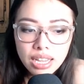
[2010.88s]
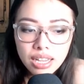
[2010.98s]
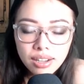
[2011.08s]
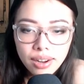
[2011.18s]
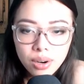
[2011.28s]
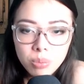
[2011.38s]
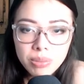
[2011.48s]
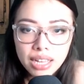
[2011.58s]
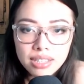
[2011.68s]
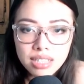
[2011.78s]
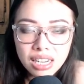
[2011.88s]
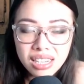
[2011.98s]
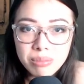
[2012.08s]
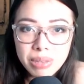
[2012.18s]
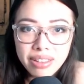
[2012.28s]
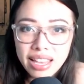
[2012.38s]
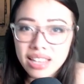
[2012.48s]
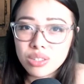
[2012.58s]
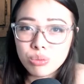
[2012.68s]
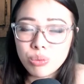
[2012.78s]
I hope that it's not going to be a
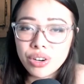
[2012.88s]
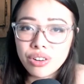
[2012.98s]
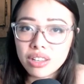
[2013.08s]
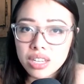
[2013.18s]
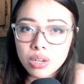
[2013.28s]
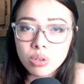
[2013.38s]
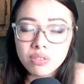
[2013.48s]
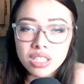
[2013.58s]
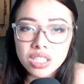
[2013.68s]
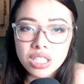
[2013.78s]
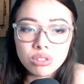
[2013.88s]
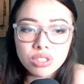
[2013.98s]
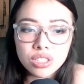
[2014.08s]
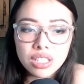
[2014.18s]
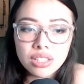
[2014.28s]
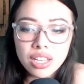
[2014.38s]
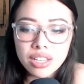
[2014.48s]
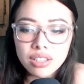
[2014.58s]
case where they take over the shelter and like